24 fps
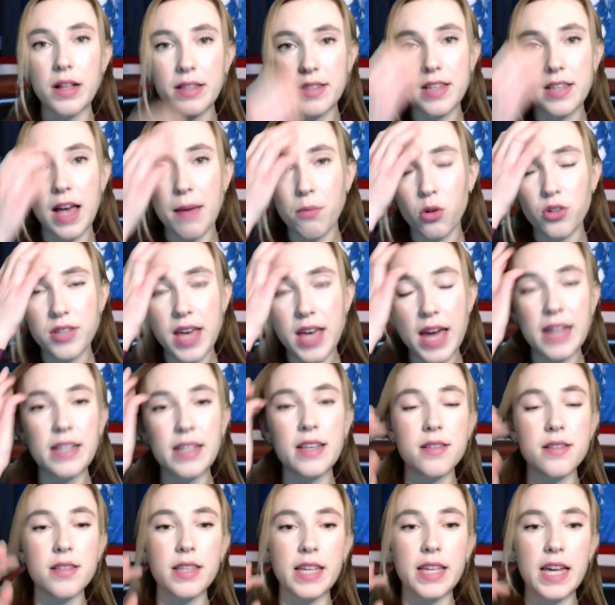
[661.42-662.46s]

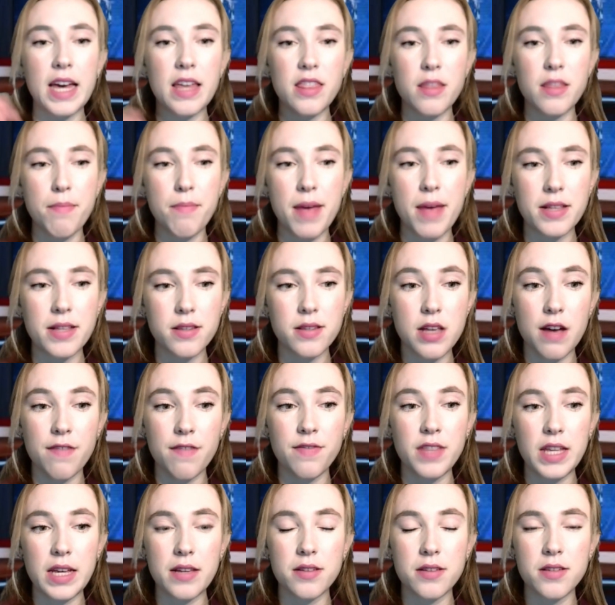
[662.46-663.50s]
simultaneously in the midst of
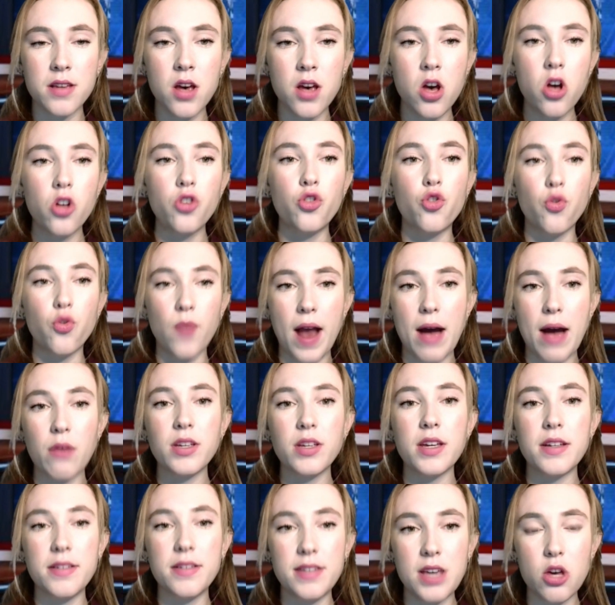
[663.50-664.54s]
these drought
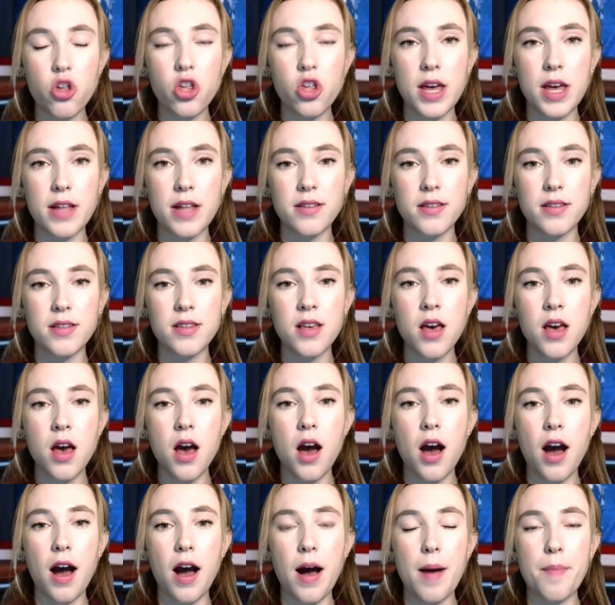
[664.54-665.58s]
conditions
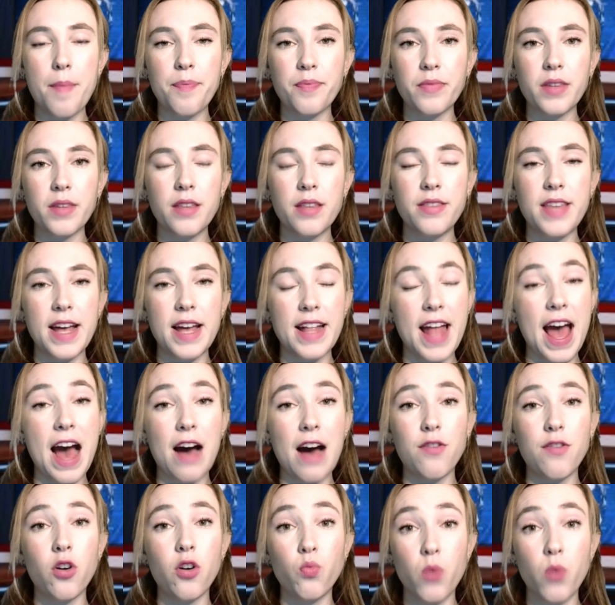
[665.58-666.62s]

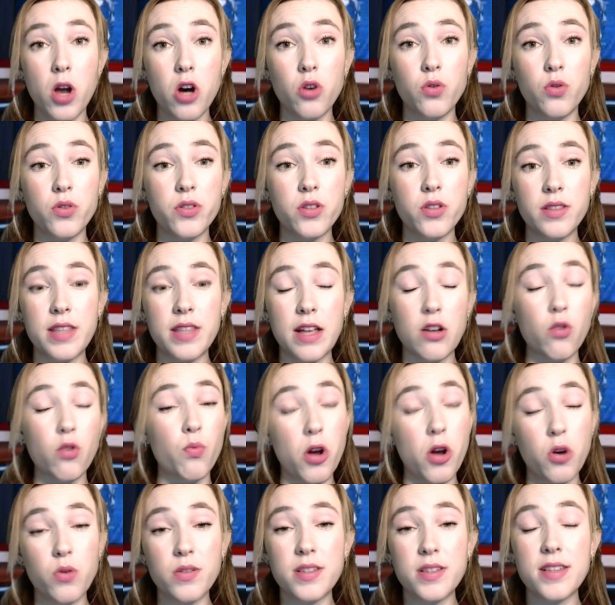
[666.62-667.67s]
that arose
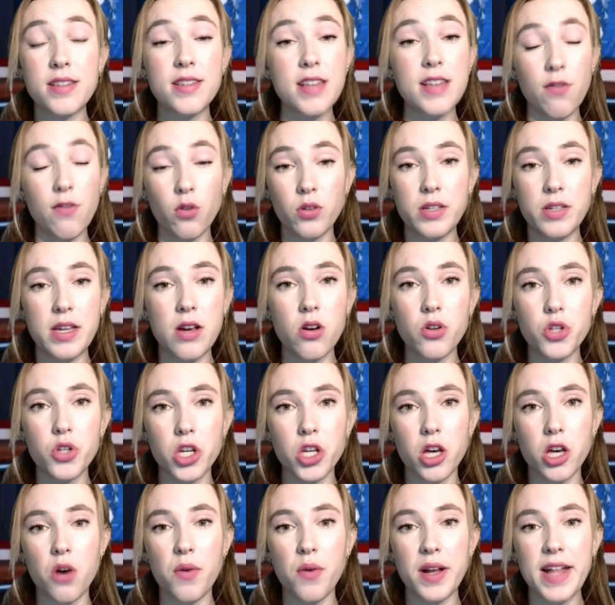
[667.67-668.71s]
several years
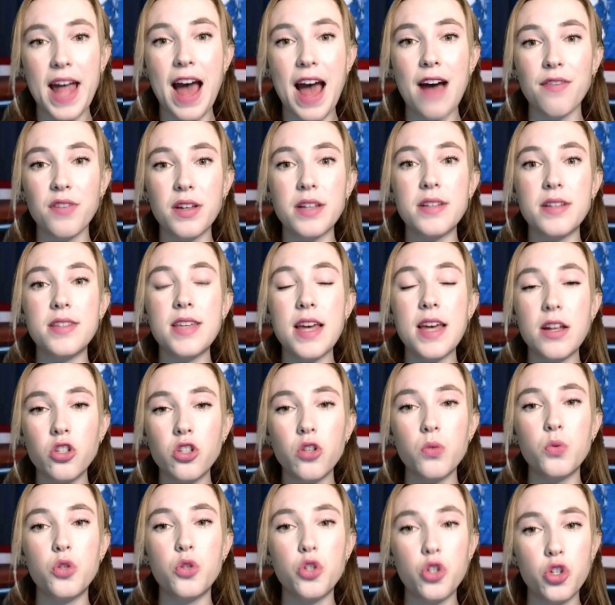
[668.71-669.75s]
ago and have
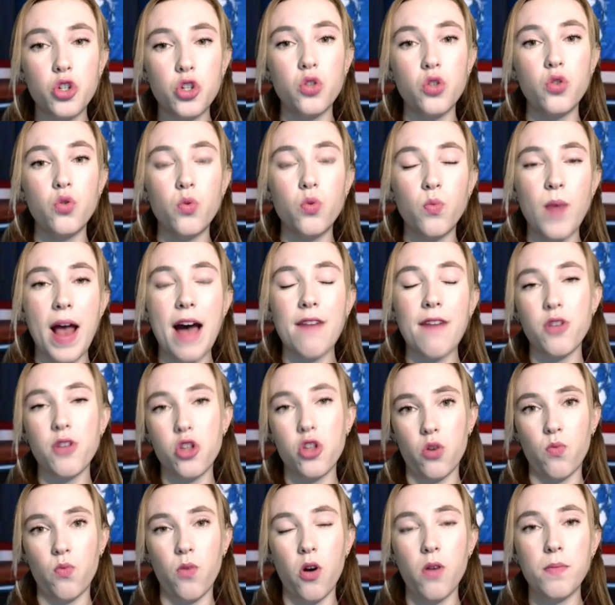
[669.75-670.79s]
continued to ravage
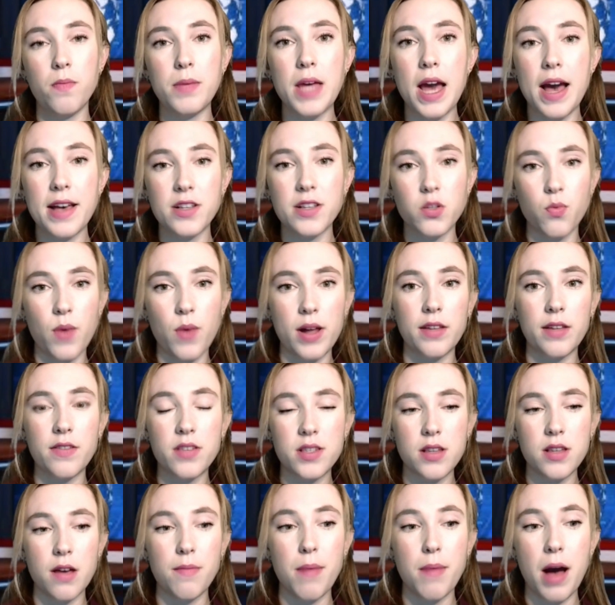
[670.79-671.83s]
Oromia as well as
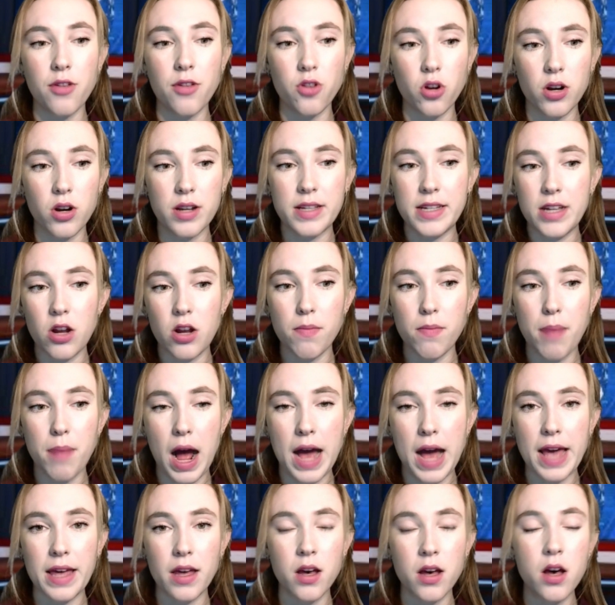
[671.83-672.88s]
some other
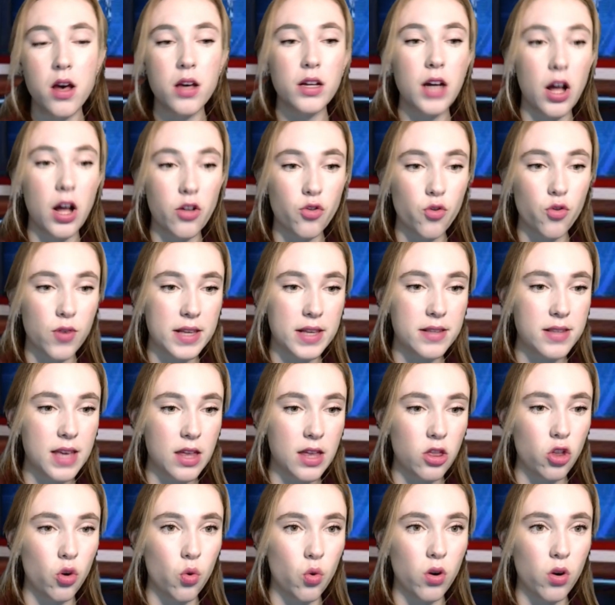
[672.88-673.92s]
nearby countries
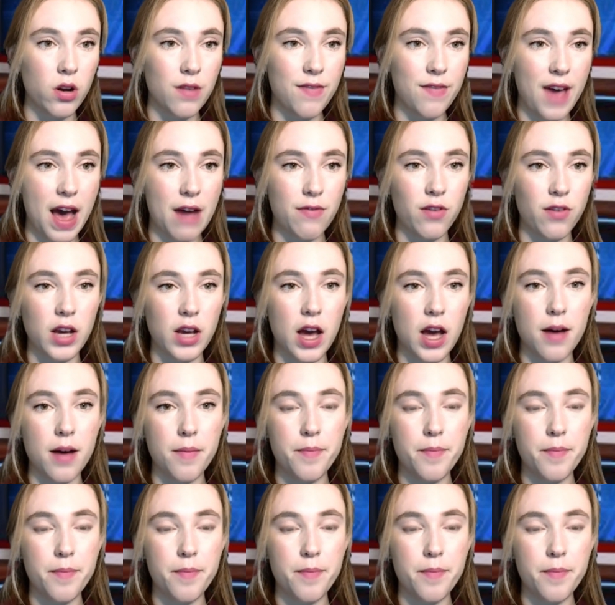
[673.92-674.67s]
in the Horn of Africa.